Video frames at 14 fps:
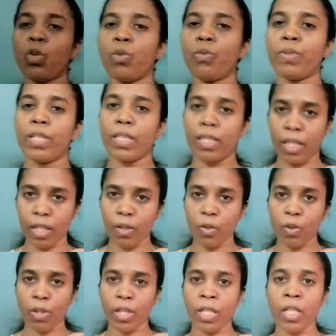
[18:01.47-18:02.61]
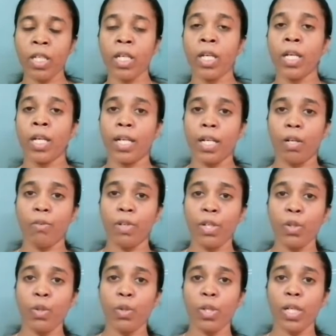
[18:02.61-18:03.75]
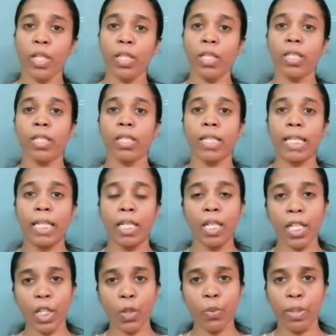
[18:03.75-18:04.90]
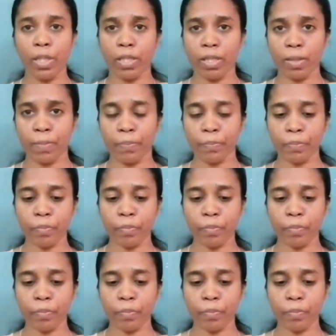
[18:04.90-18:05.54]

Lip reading: over there, okay. Now when you look at it, liquids